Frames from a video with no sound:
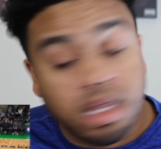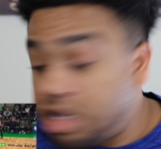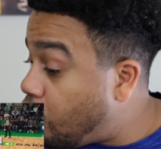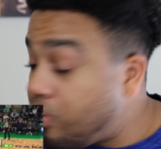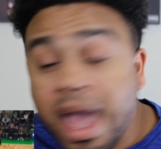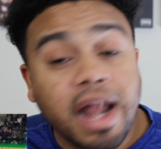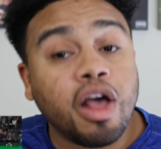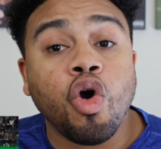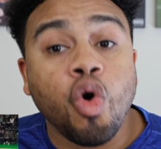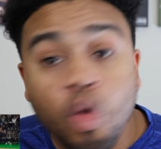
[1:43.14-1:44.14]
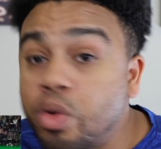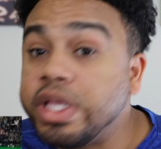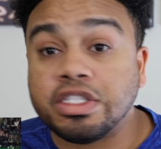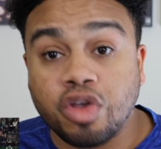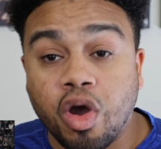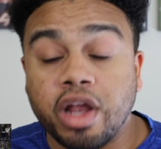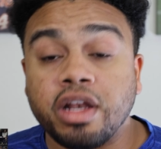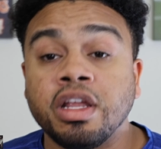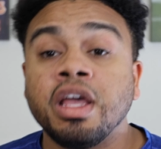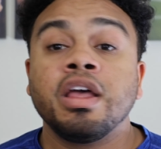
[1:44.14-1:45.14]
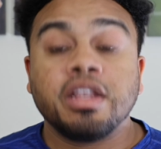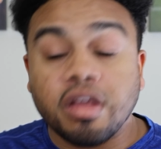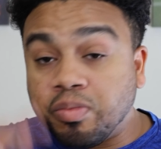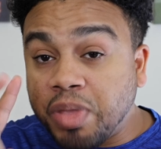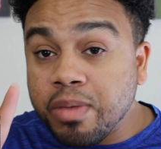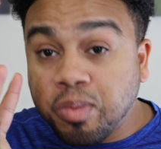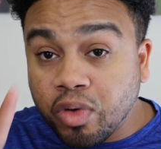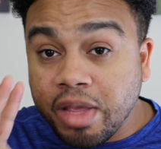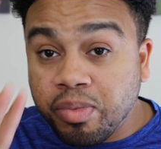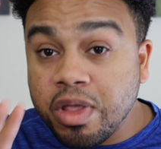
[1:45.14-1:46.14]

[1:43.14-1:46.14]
No matter who he's guarding. The people that